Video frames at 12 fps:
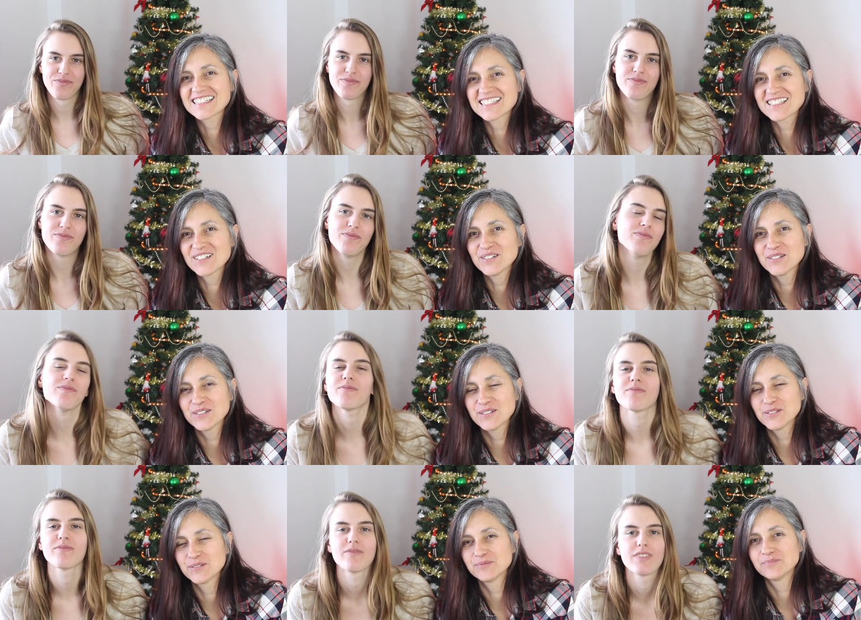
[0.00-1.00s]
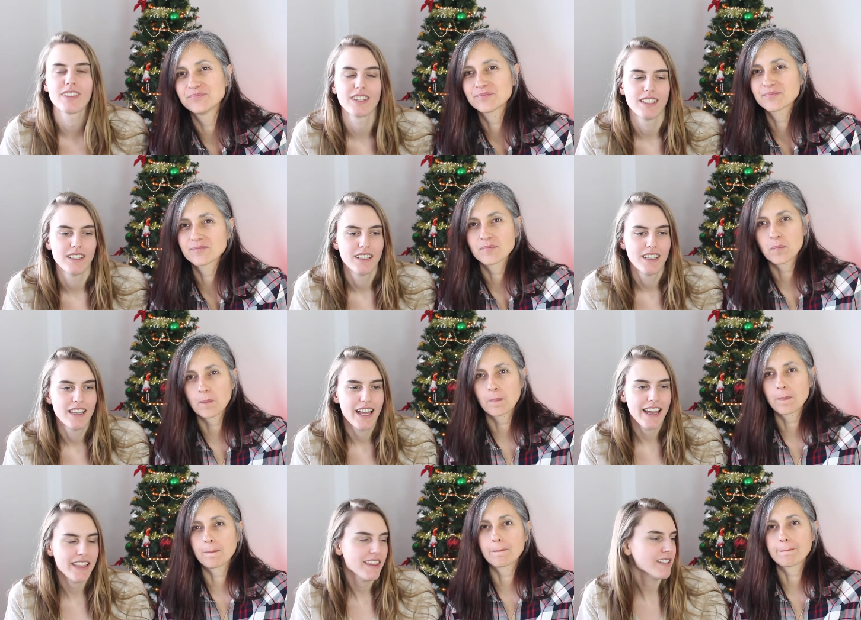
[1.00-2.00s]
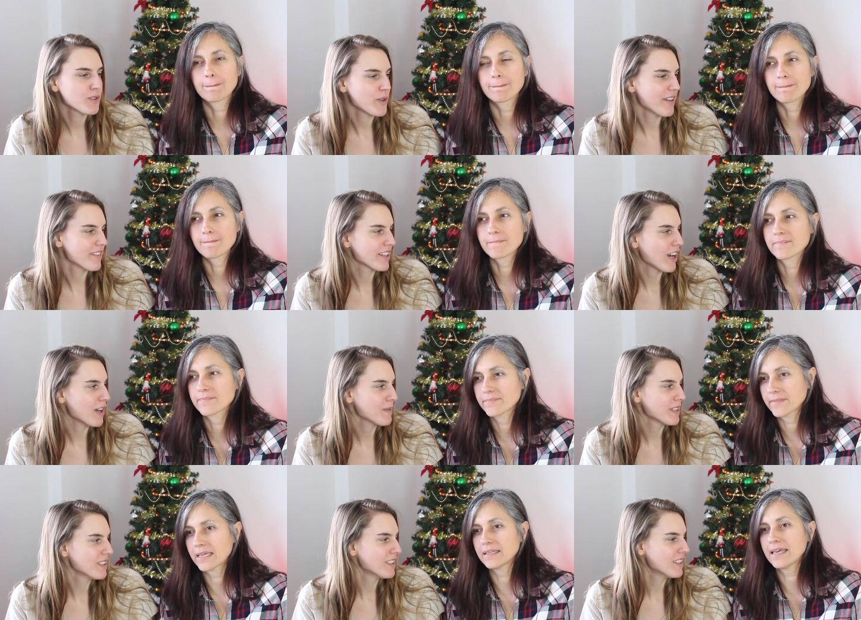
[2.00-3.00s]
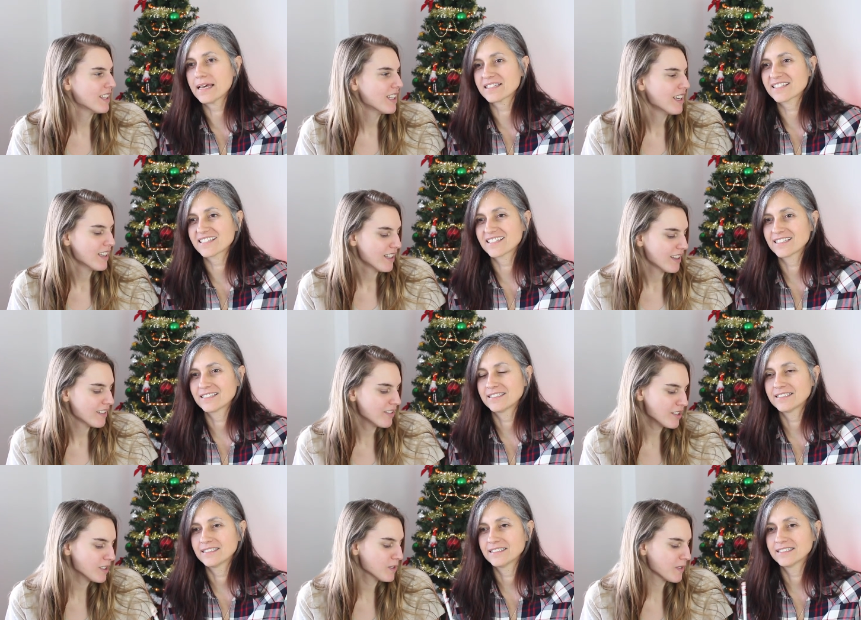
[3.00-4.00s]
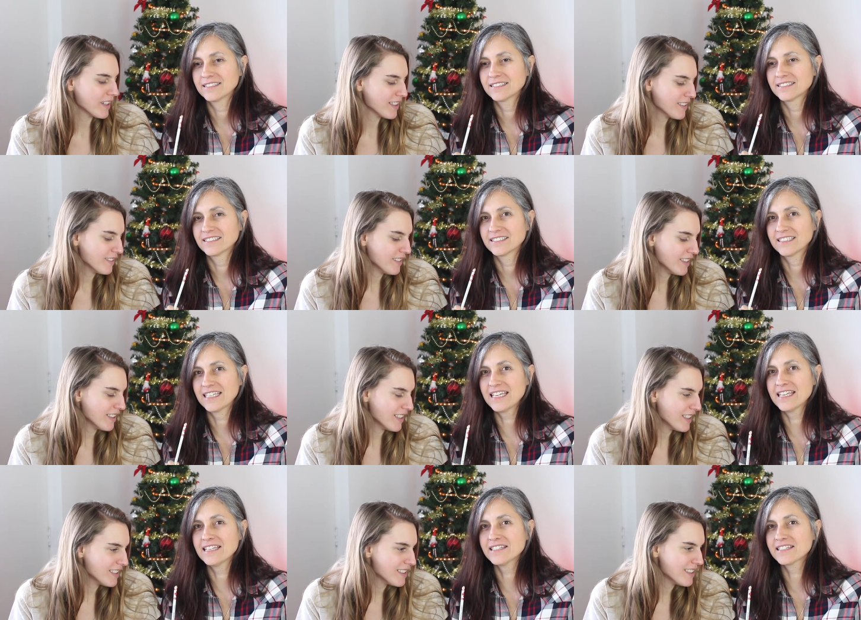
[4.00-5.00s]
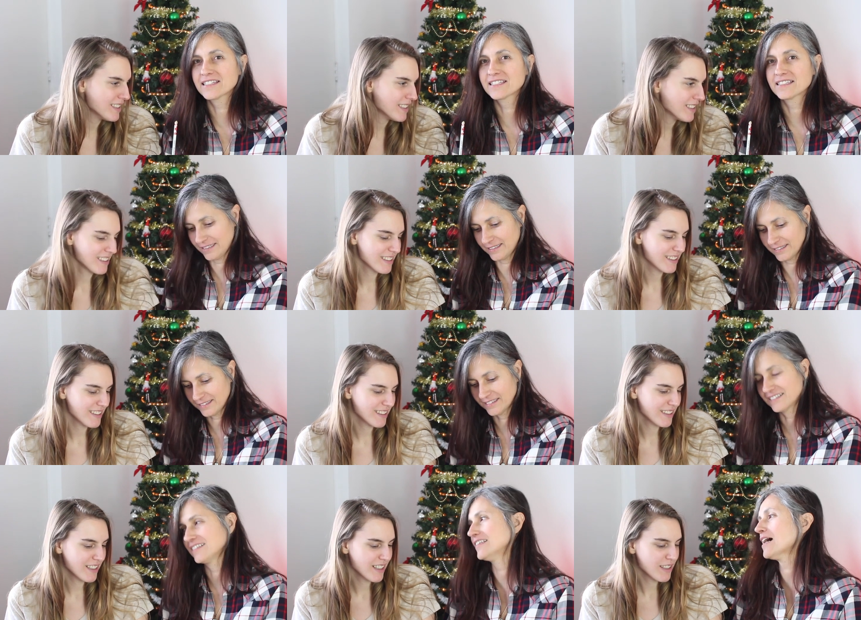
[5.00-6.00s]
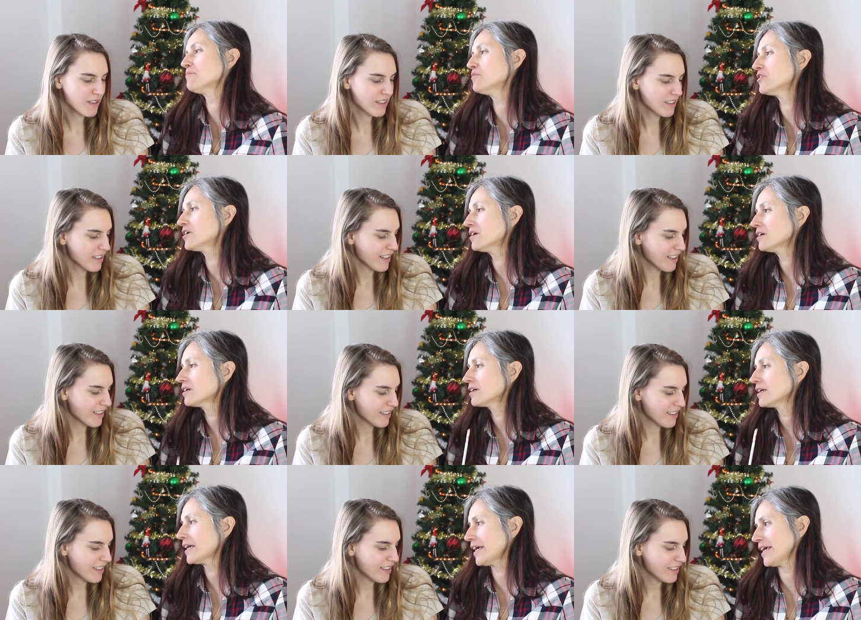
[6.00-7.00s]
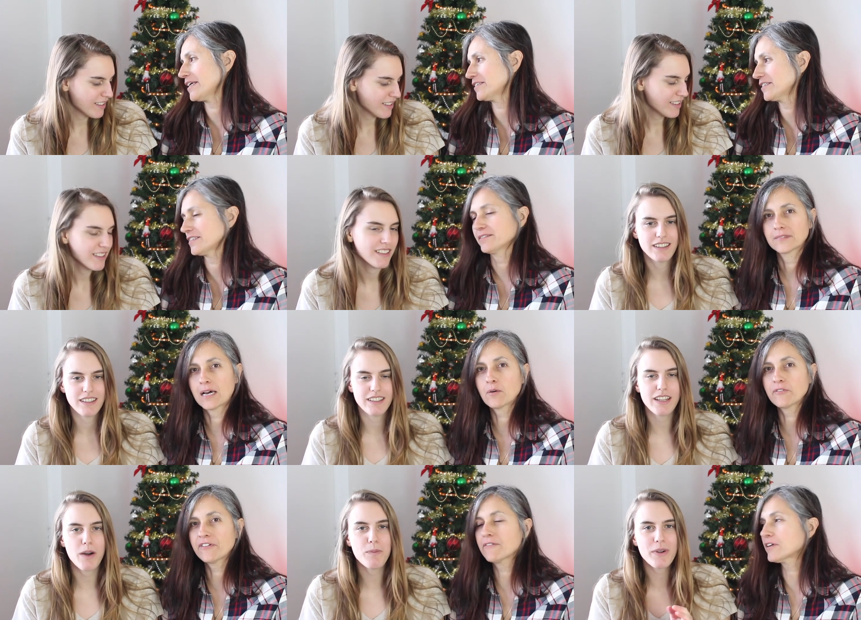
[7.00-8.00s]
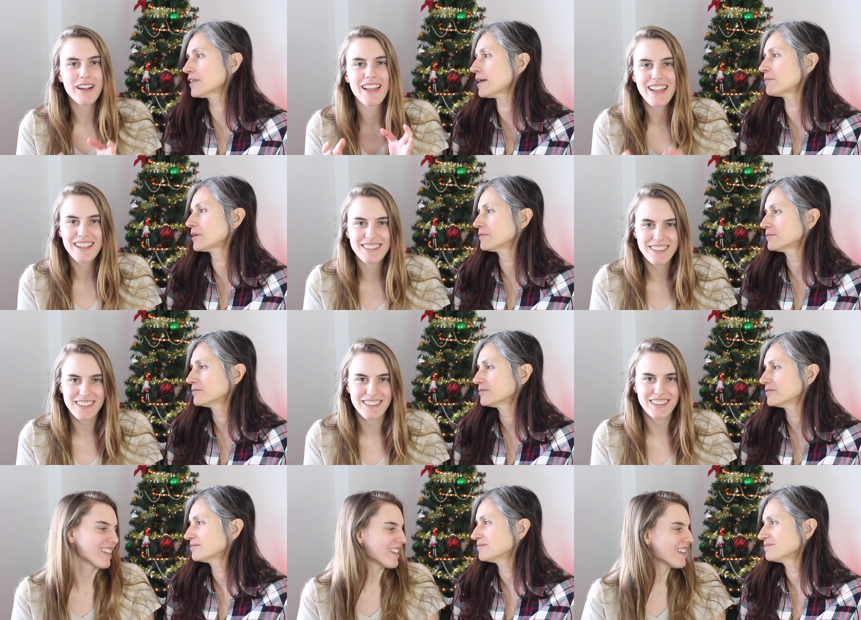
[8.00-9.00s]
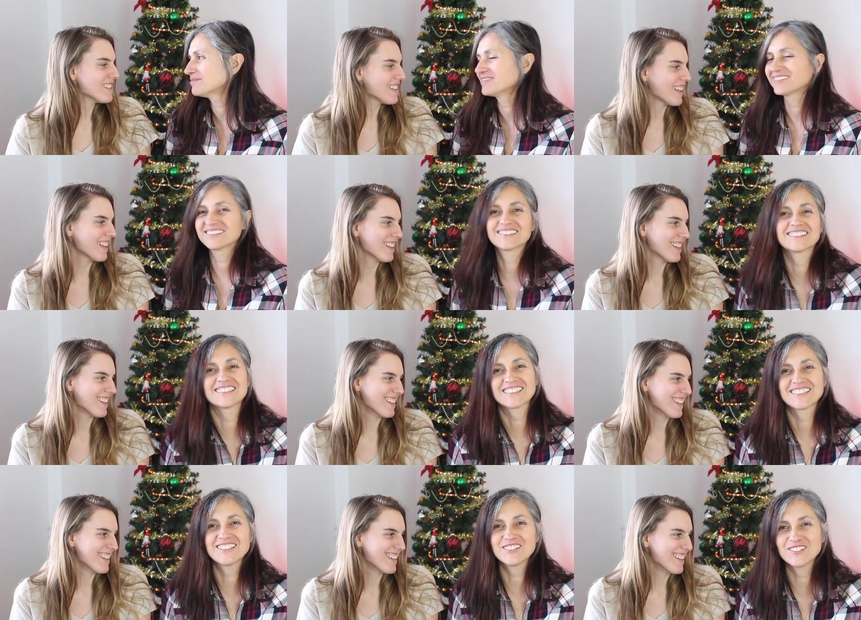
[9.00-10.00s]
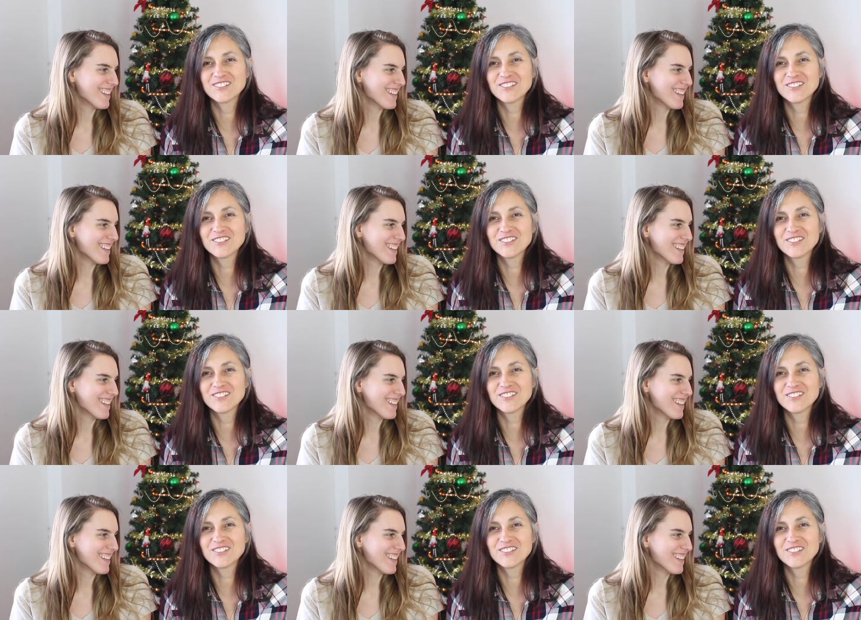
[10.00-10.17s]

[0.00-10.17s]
Speaker 1: So, eight things we have in common. Yes. The first one is, is
Speaker 2: number eight. The number eight.
Speaker 1: Can I say it?
Speaker 2: You,